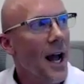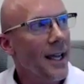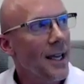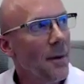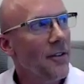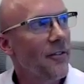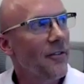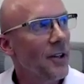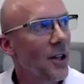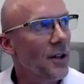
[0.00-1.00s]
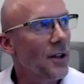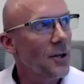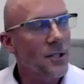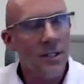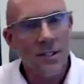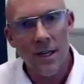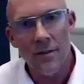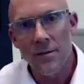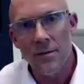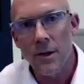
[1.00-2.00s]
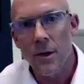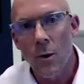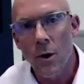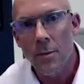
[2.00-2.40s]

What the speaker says: I get my fill on the coaching stuff through the core,